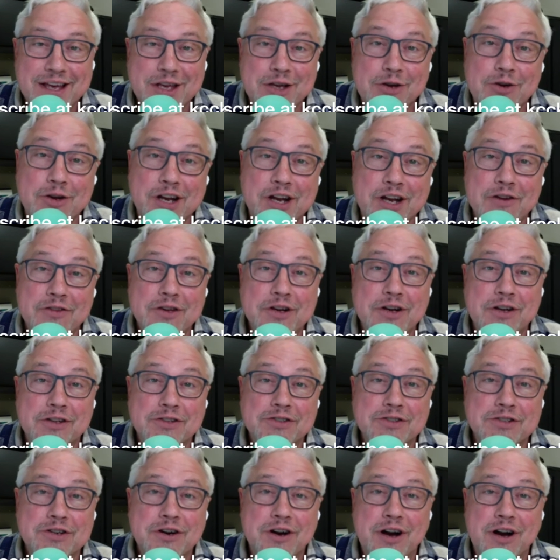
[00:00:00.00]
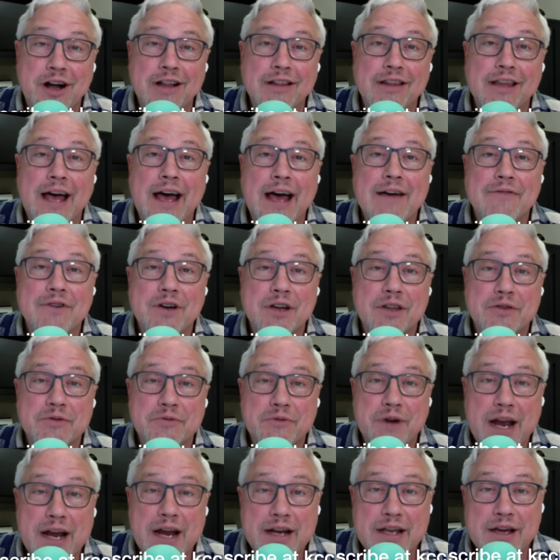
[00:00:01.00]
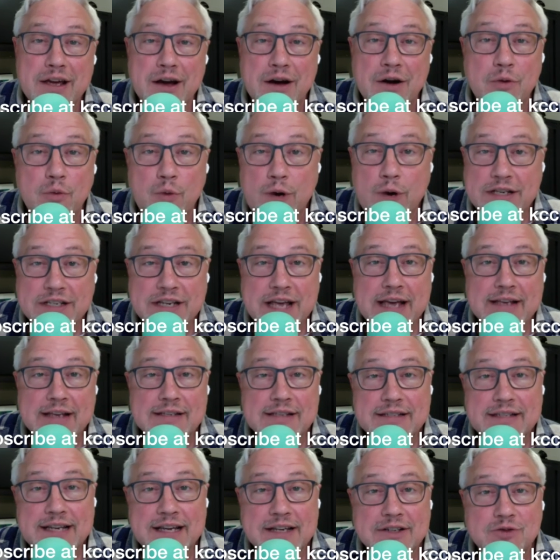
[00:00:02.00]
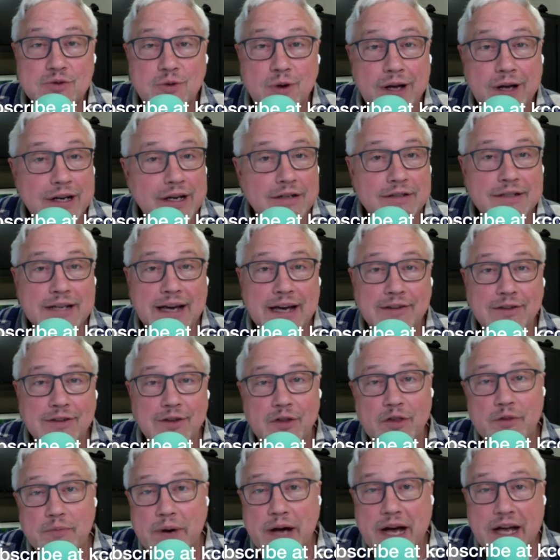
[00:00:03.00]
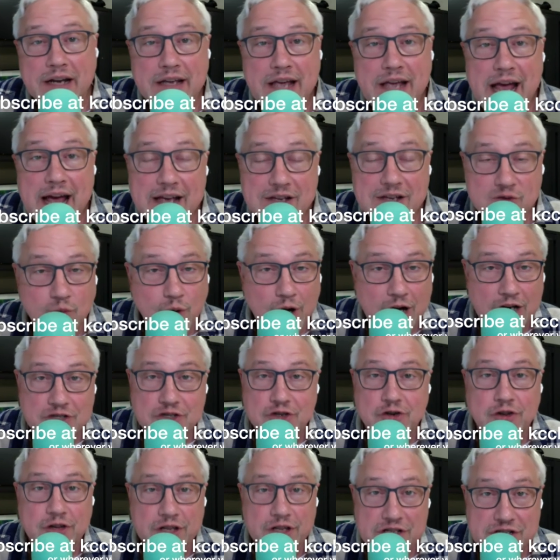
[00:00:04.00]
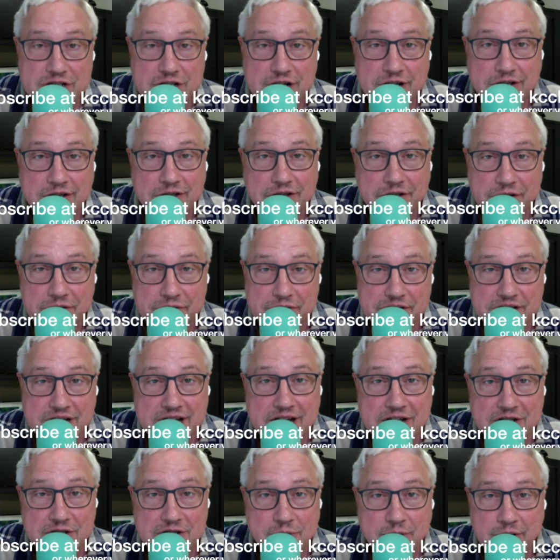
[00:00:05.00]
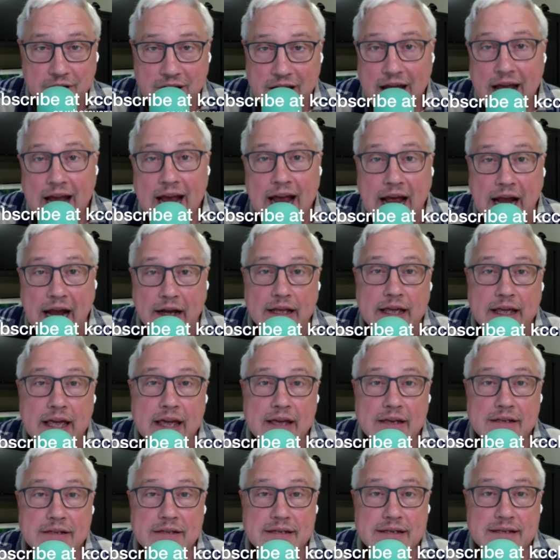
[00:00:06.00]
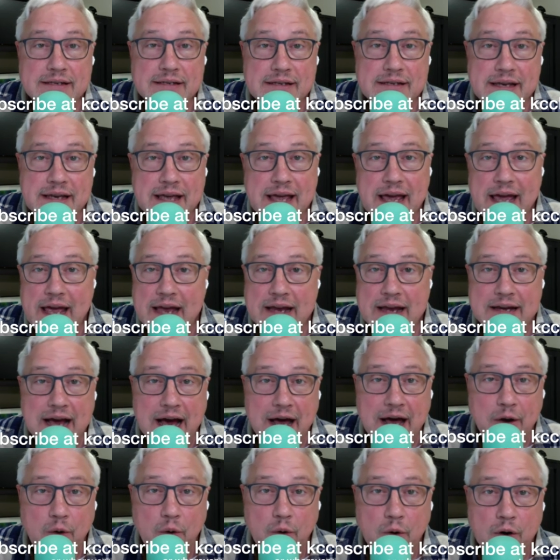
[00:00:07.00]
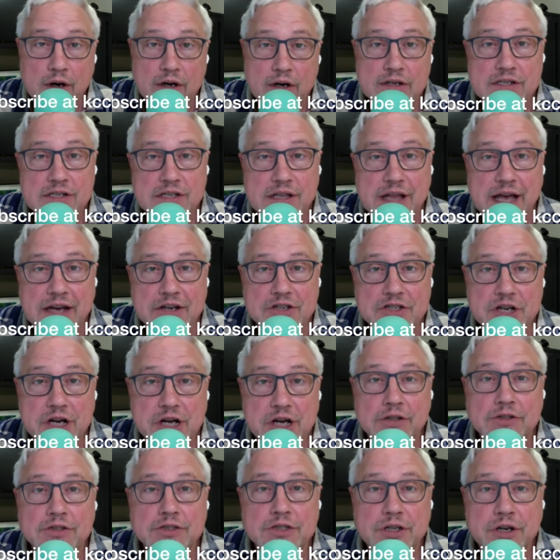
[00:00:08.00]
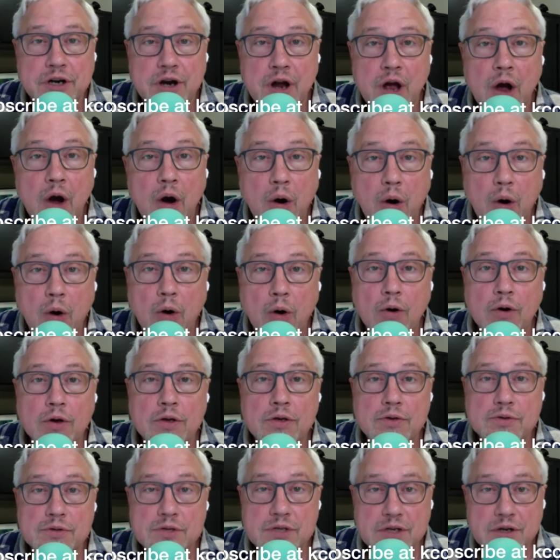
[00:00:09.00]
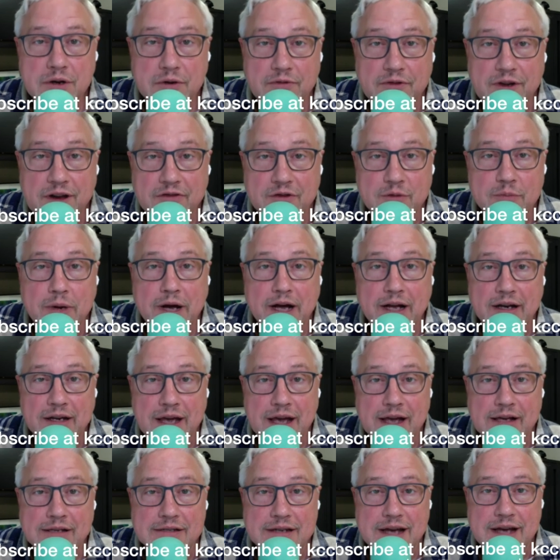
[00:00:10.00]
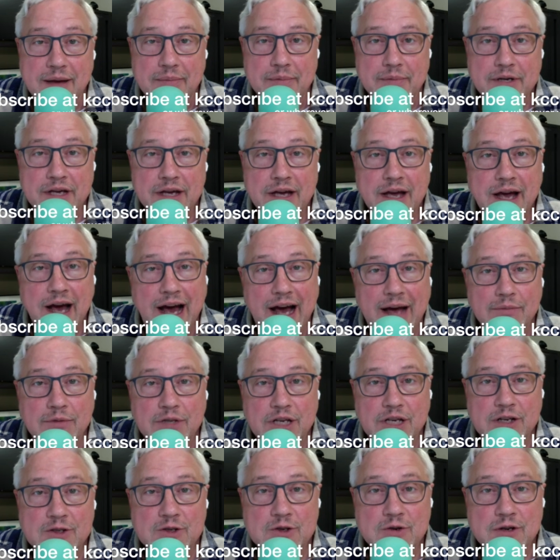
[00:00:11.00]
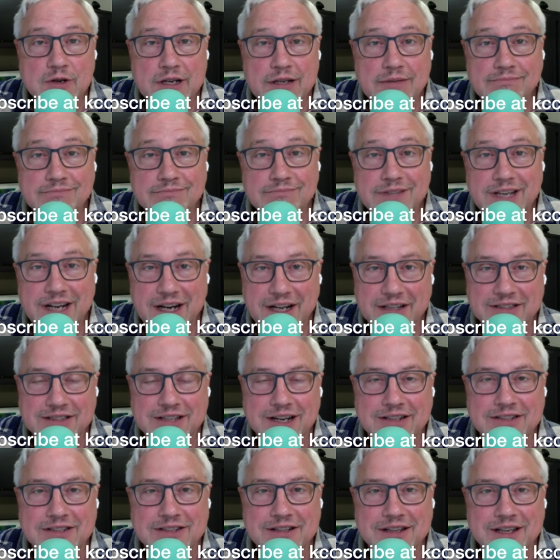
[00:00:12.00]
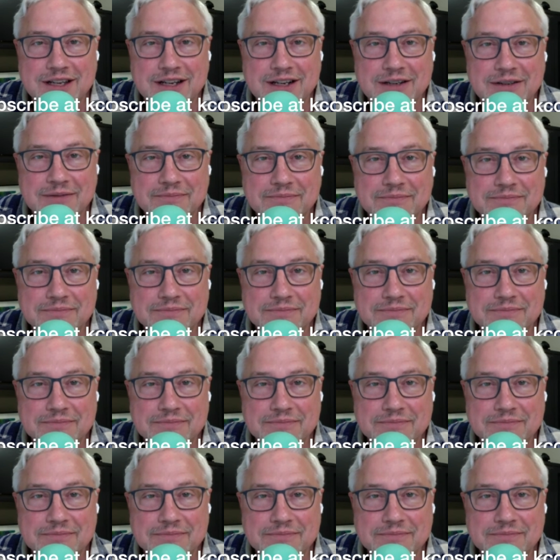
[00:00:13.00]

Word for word: You can hear the Culture Crawl live on the radio weekdays at 1020 or download the podcast, watch or listen on your own schedule at kcck.org slash culture or using your favorite podcast app. I'm Dennis Green, and I'll talk to you later.